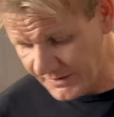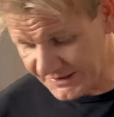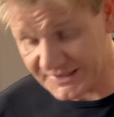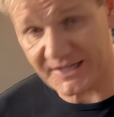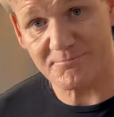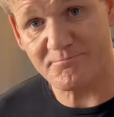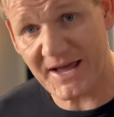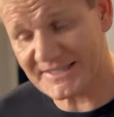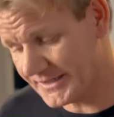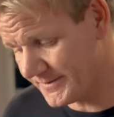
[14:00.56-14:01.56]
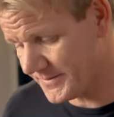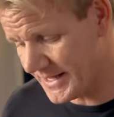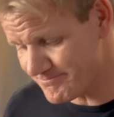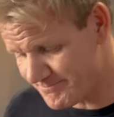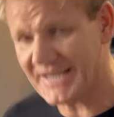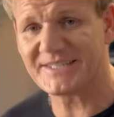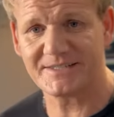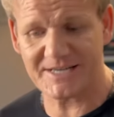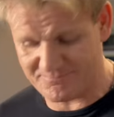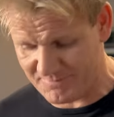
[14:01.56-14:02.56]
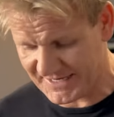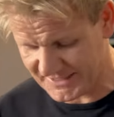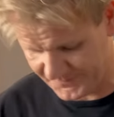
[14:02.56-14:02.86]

It's getting better and better and better.